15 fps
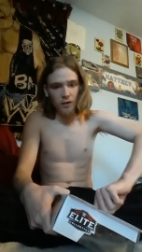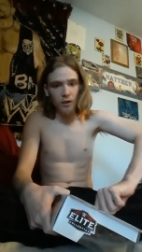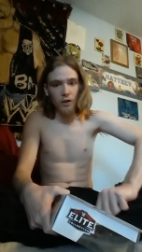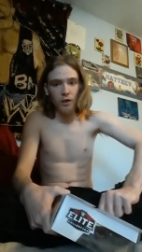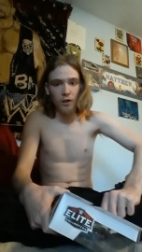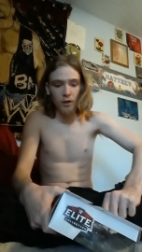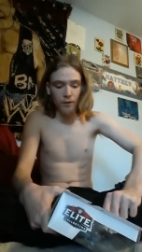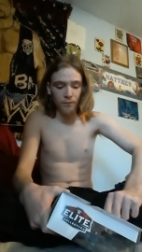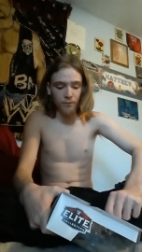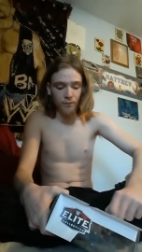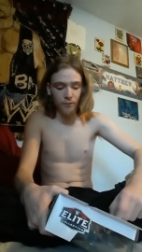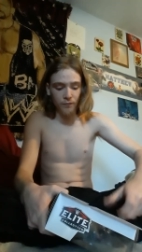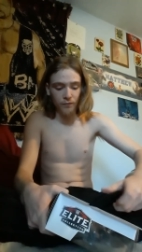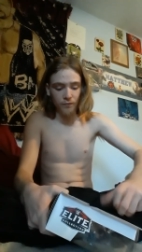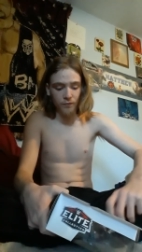
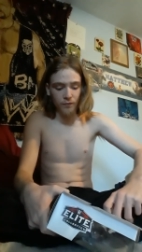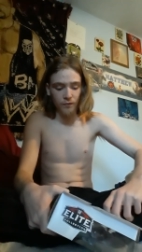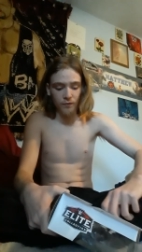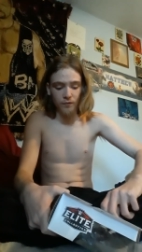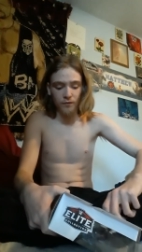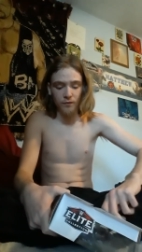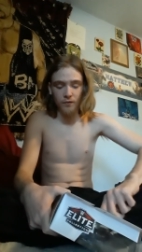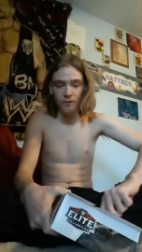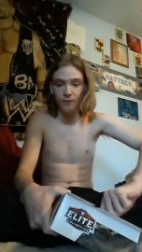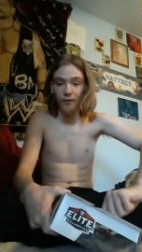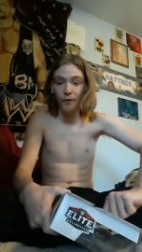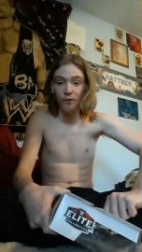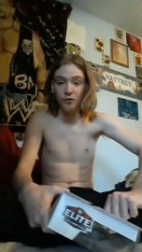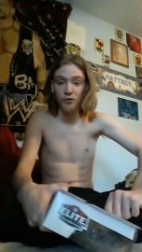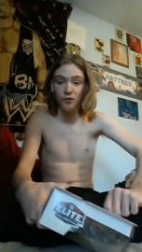If I
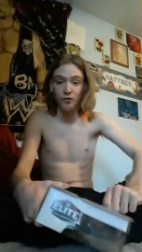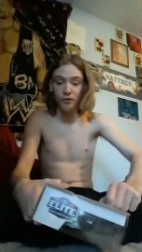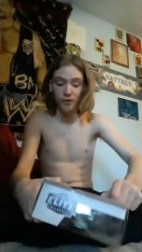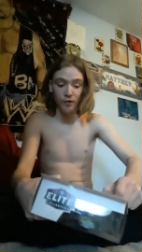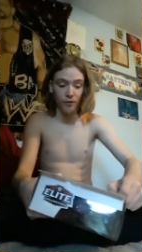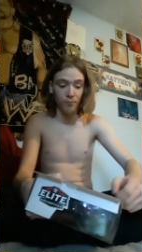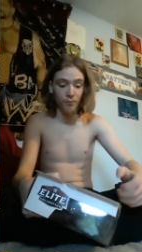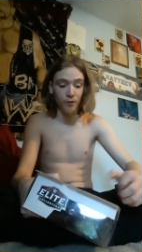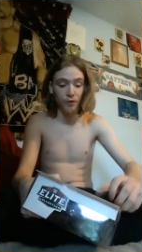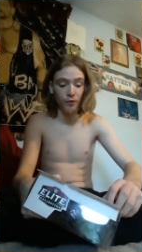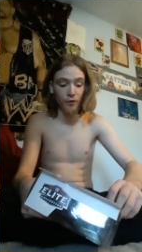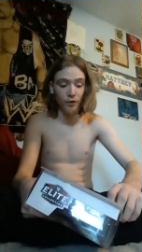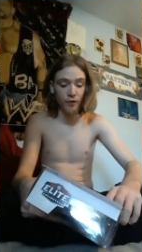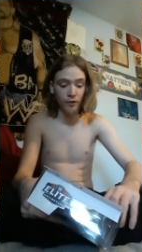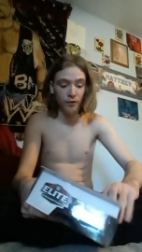was using a
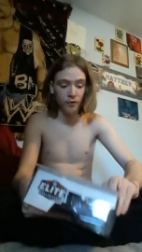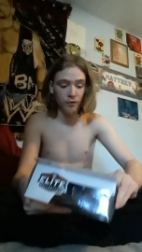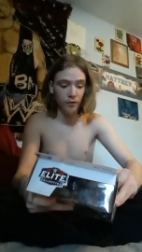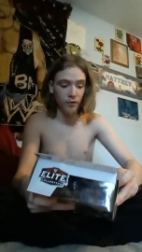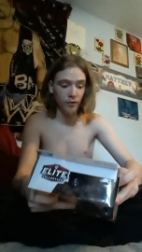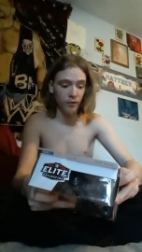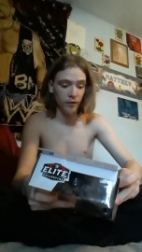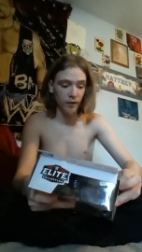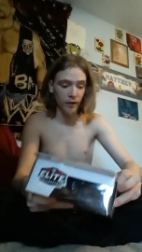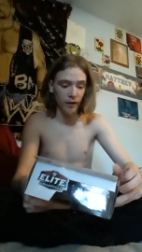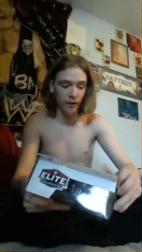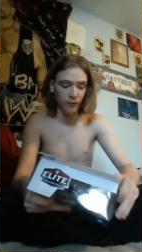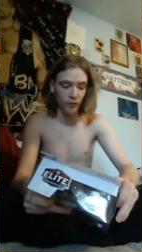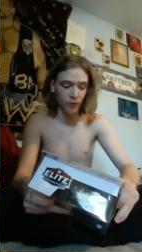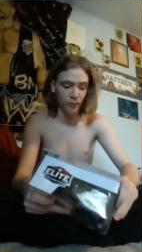computer
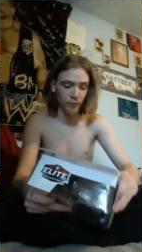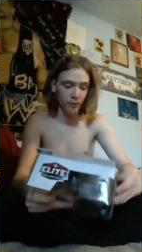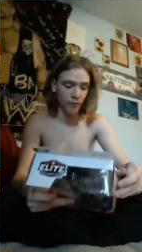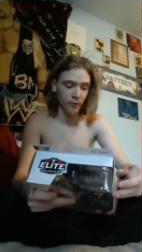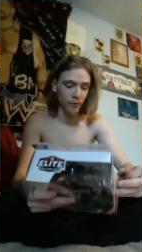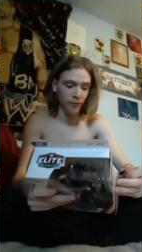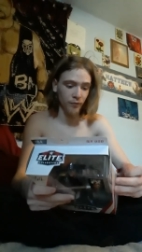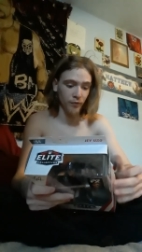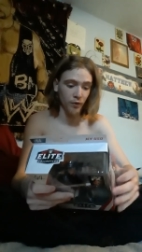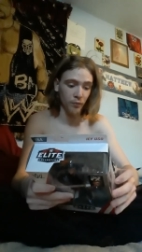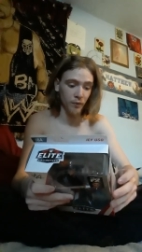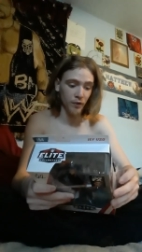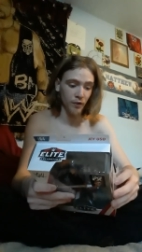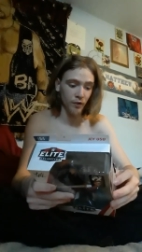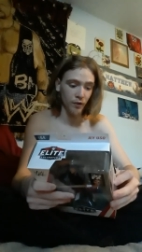after
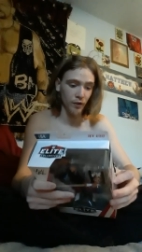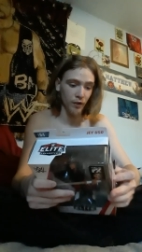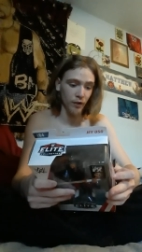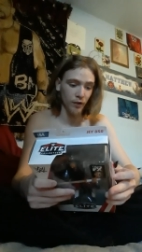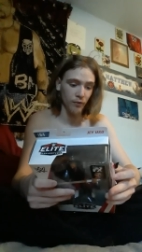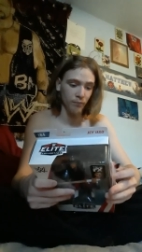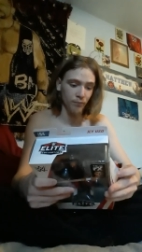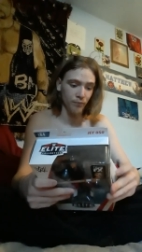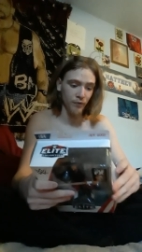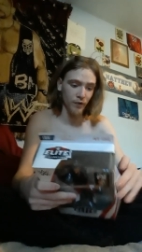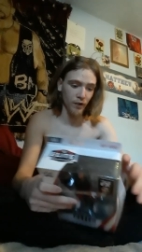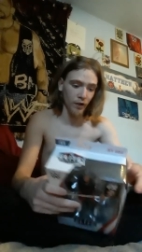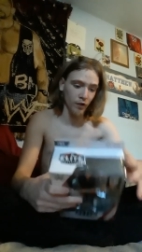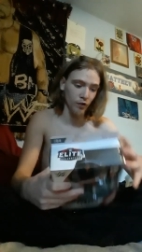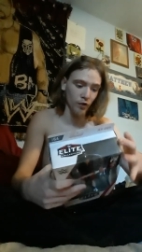filming and
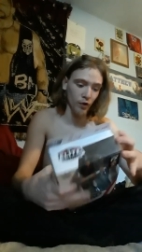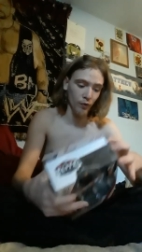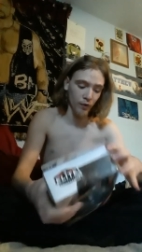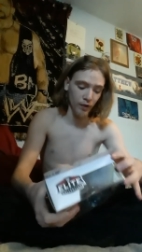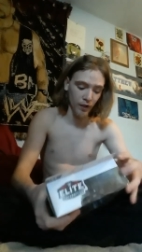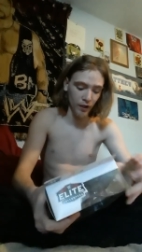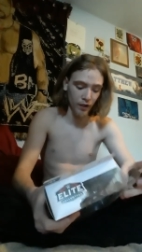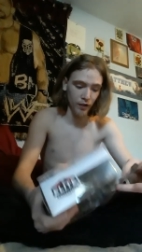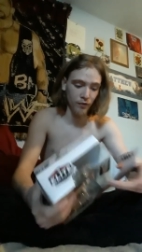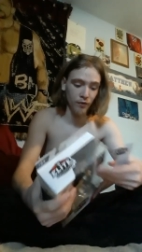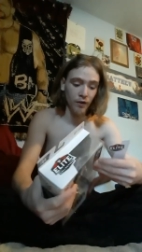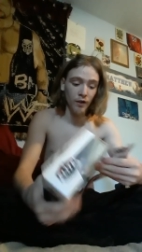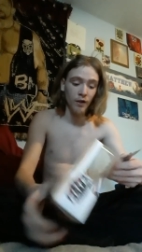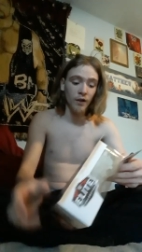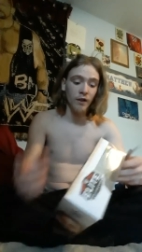I could go and edit,
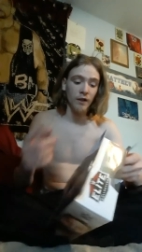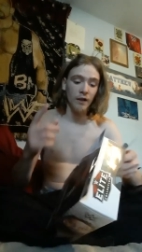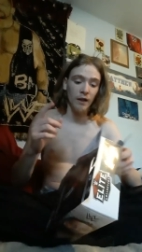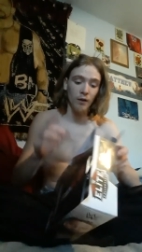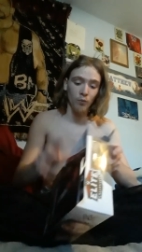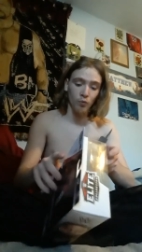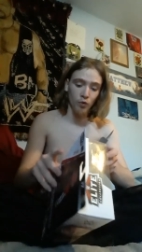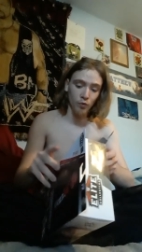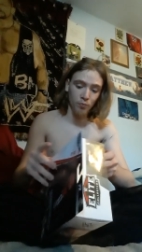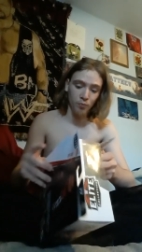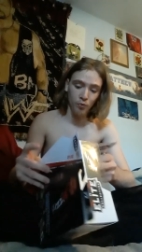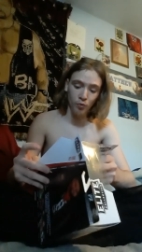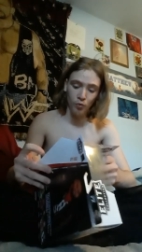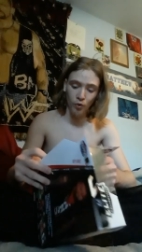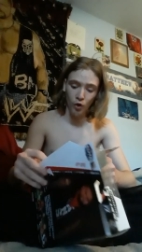I would
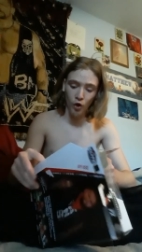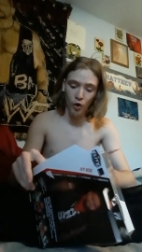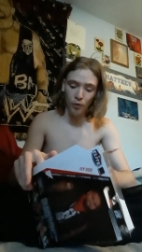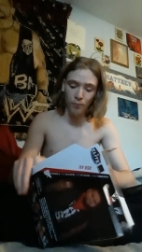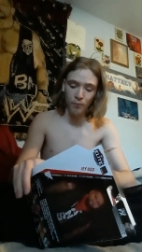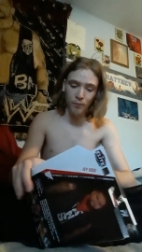pull up